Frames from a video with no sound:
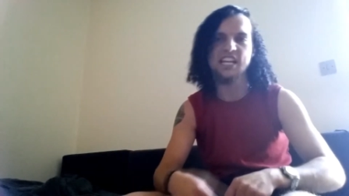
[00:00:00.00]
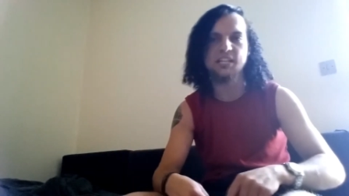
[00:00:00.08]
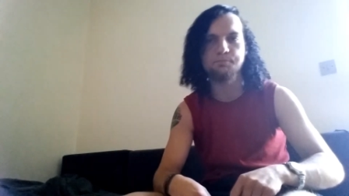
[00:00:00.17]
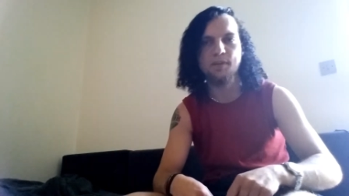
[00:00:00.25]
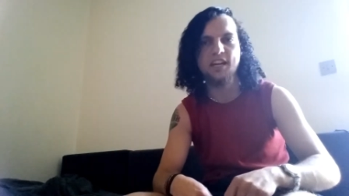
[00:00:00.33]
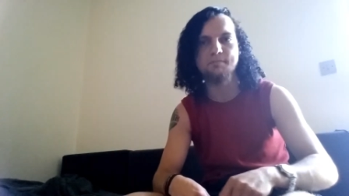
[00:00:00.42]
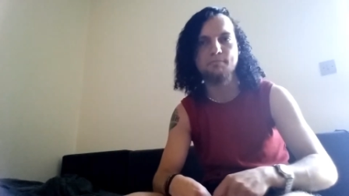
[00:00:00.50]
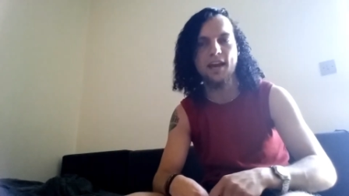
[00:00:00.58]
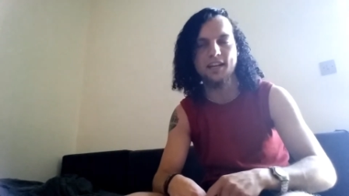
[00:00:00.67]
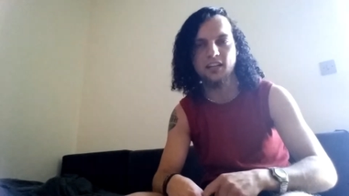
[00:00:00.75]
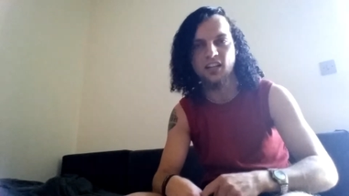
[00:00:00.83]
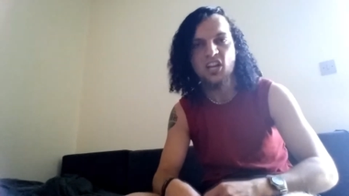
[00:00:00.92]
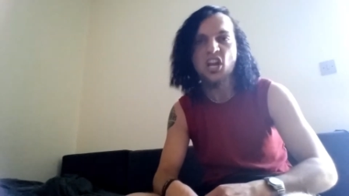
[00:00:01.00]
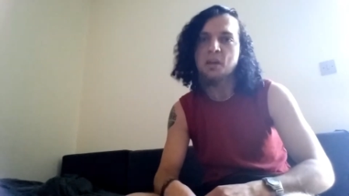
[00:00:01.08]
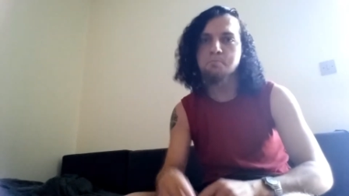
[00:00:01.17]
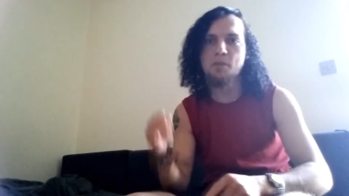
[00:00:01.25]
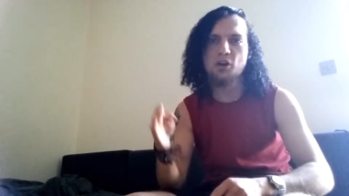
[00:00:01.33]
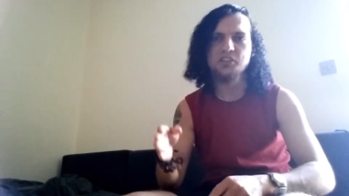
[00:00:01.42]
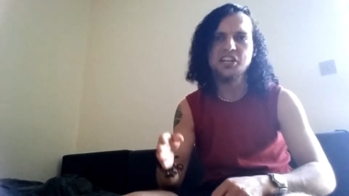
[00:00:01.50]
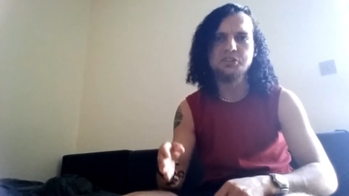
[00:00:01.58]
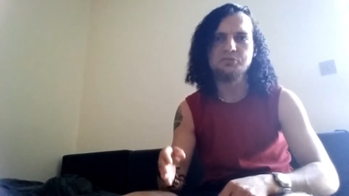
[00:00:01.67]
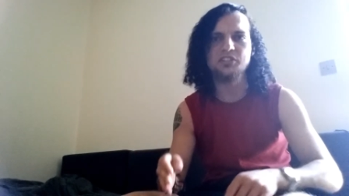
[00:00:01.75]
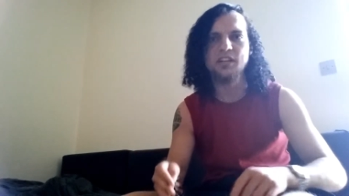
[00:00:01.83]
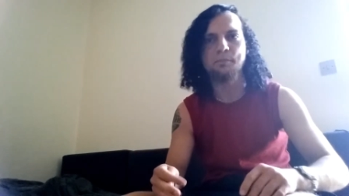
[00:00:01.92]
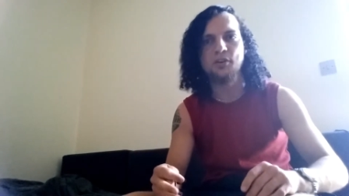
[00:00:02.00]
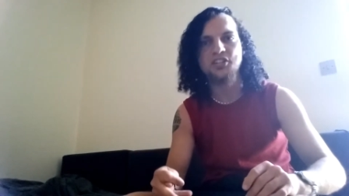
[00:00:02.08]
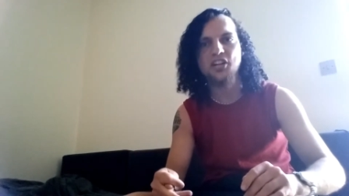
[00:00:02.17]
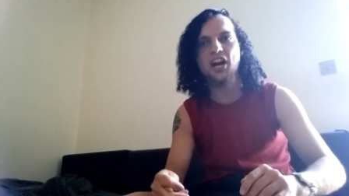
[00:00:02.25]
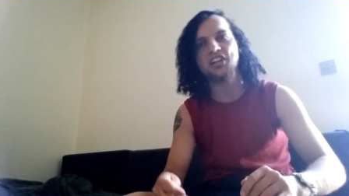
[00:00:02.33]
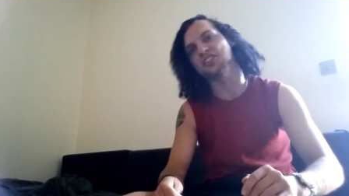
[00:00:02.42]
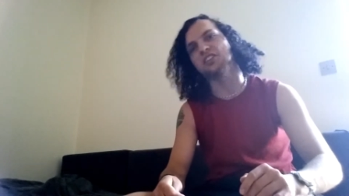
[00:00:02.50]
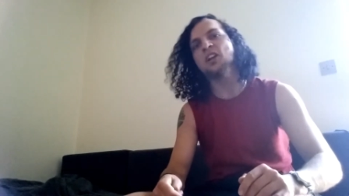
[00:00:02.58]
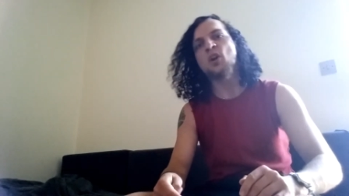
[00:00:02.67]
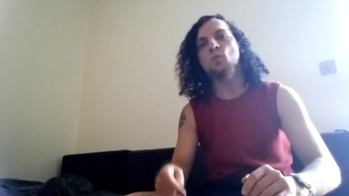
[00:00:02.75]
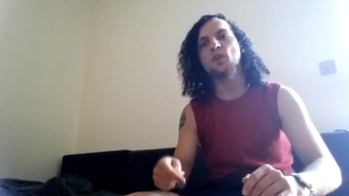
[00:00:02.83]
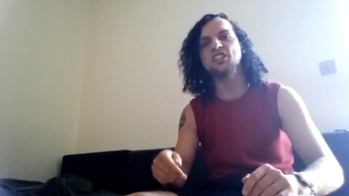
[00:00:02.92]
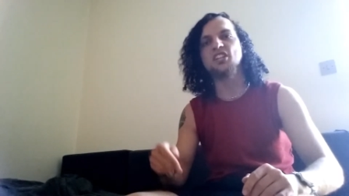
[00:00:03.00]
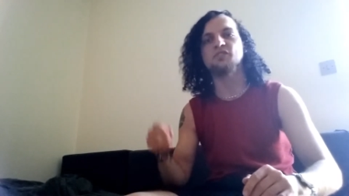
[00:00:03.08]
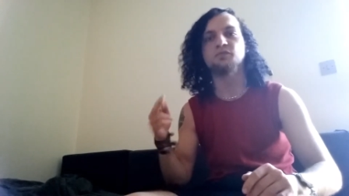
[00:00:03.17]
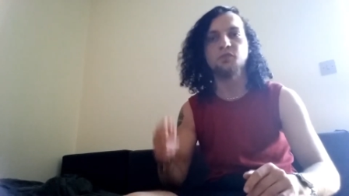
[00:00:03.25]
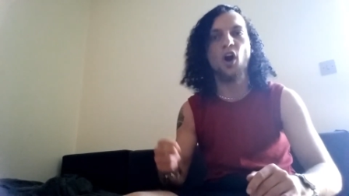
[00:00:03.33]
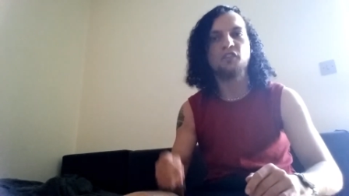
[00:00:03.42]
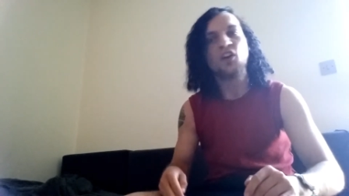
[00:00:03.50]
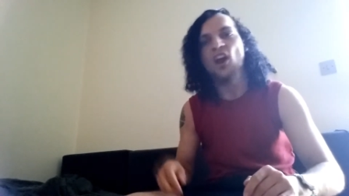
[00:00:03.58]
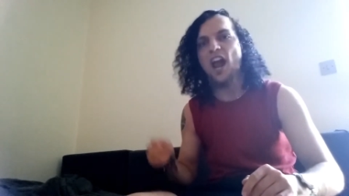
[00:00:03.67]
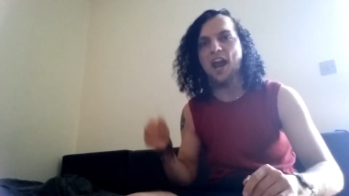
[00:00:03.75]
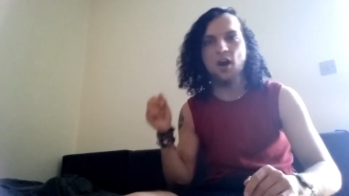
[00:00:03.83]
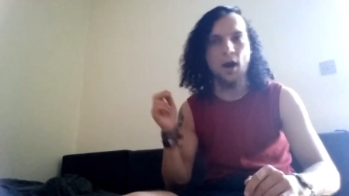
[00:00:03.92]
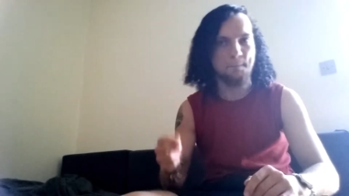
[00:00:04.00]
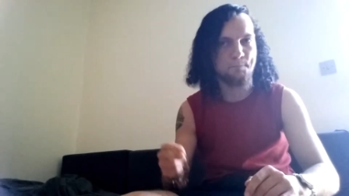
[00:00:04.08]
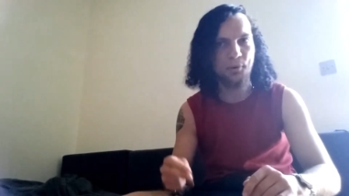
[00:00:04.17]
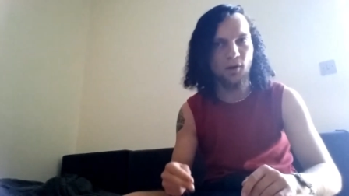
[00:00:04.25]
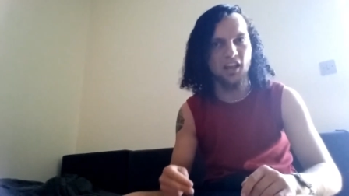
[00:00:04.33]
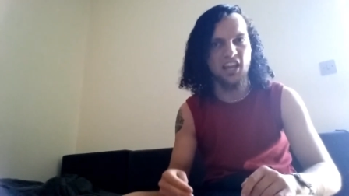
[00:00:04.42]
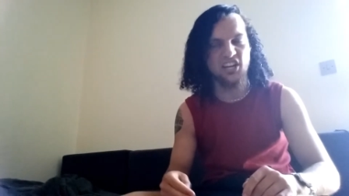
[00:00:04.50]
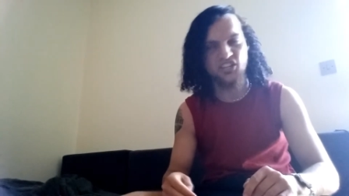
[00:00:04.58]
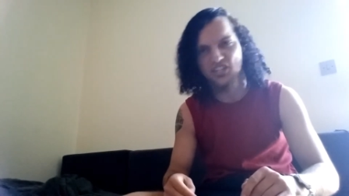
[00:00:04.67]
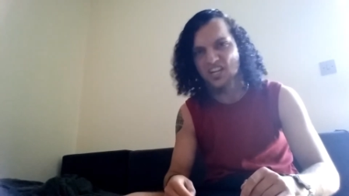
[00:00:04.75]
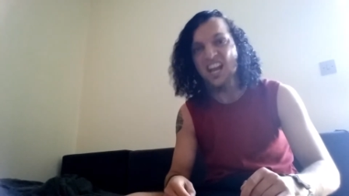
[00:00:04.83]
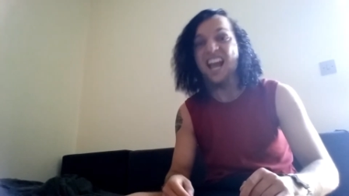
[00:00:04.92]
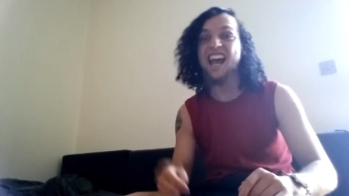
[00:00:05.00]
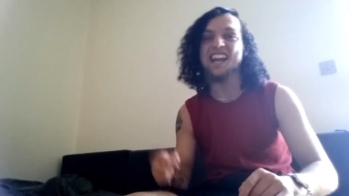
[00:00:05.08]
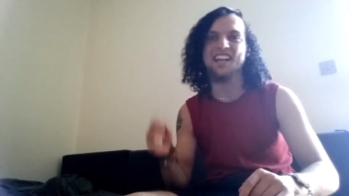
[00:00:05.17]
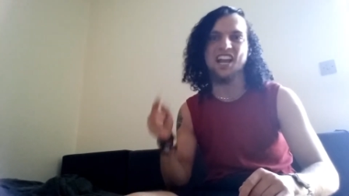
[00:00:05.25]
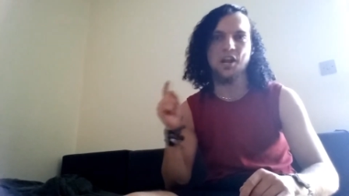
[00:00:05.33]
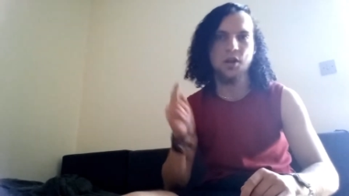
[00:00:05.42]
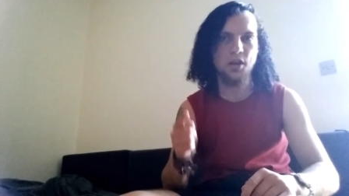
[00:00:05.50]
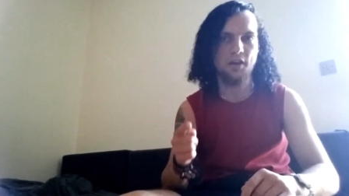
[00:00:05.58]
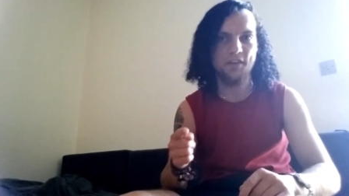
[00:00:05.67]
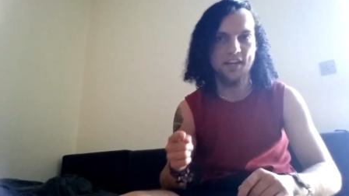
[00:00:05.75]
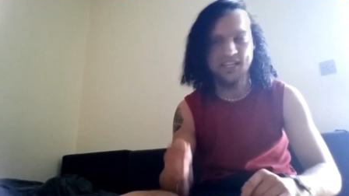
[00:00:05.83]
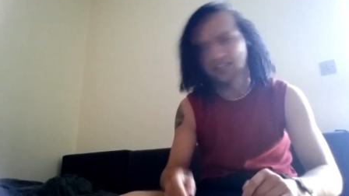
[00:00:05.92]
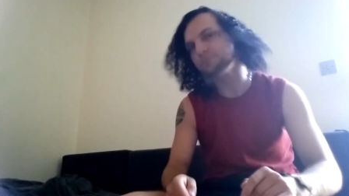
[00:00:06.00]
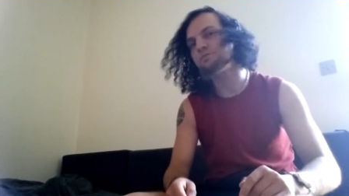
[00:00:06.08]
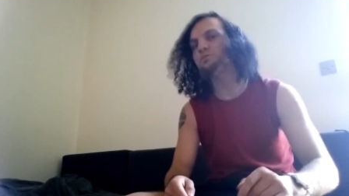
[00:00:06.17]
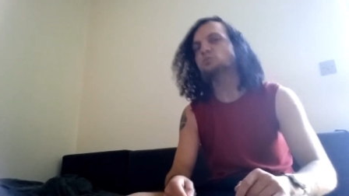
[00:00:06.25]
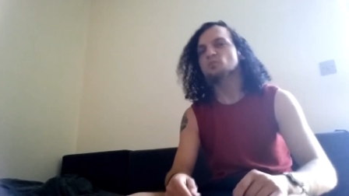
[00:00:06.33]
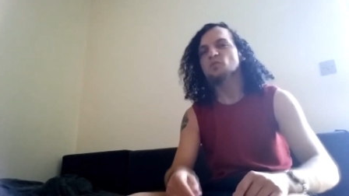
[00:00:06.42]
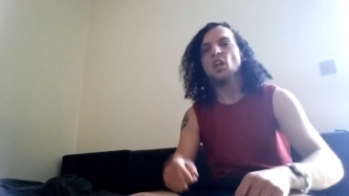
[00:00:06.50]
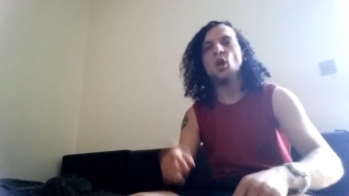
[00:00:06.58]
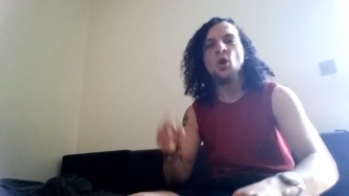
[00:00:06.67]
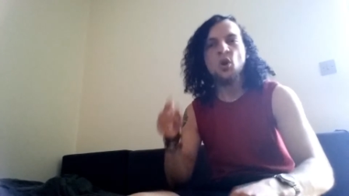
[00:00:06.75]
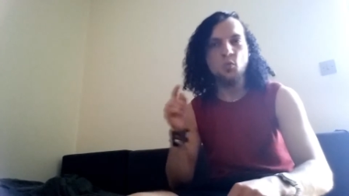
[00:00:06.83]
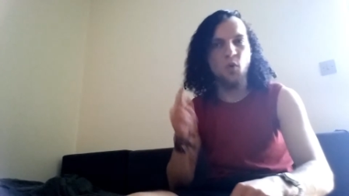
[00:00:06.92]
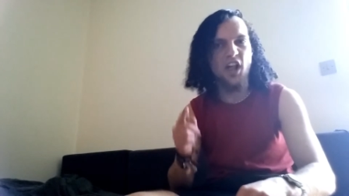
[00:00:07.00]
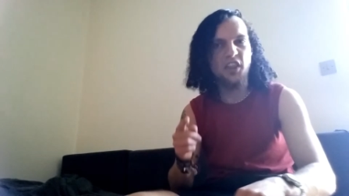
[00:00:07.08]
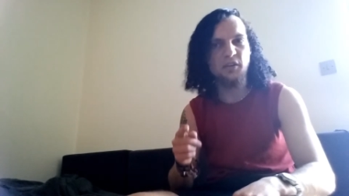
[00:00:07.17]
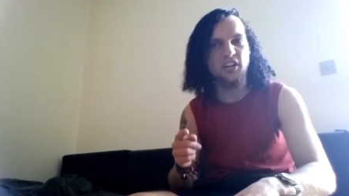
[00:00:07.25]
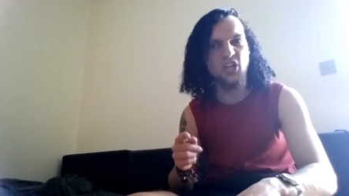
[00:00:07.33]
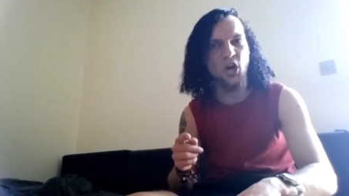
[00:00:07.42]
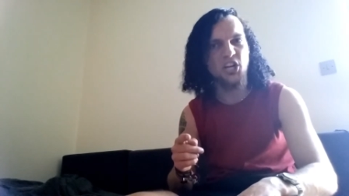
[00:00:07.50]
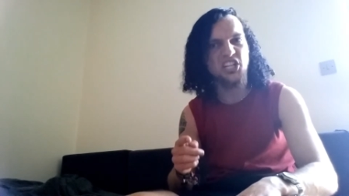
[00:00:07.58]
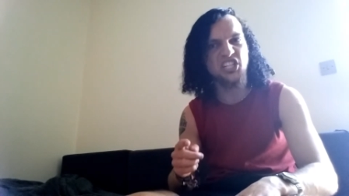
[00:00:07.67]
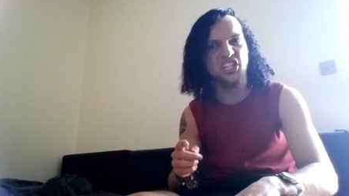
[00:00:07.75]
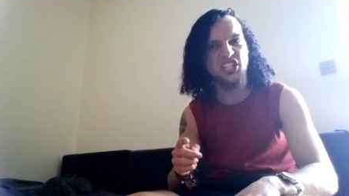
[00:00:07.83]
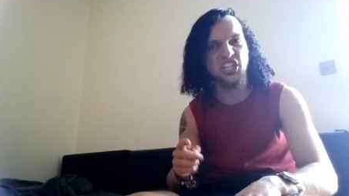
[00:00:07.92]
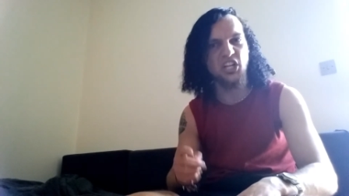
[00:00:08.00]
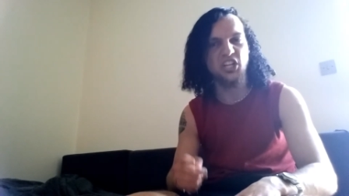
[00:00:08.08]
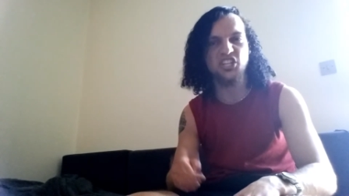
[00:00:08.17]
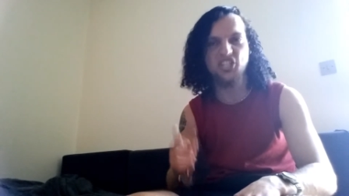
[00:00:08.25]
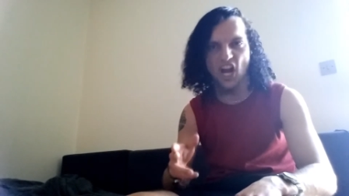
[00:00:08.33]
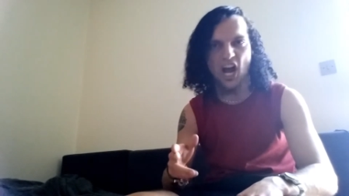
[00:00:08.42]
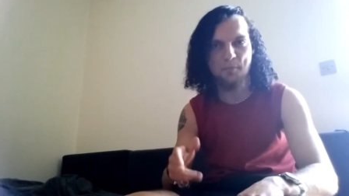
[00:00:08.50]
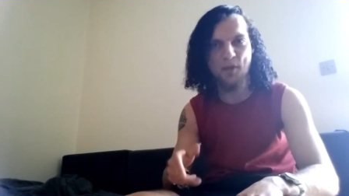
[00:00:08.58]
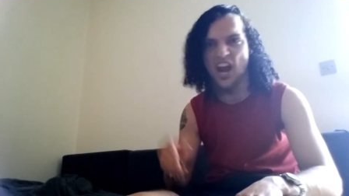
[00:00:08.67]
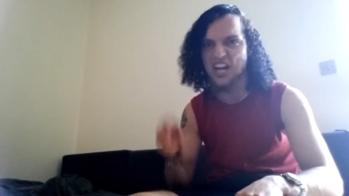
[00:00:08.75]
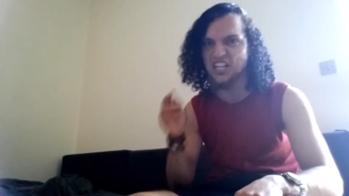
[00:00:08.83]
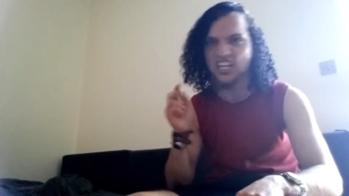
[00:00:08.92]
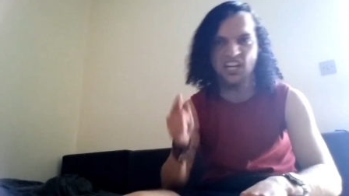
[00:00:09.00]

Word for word: 80s speed metal, mostly due to the production, which is rough and unpolished, and I love it. While the recordings are still sharp and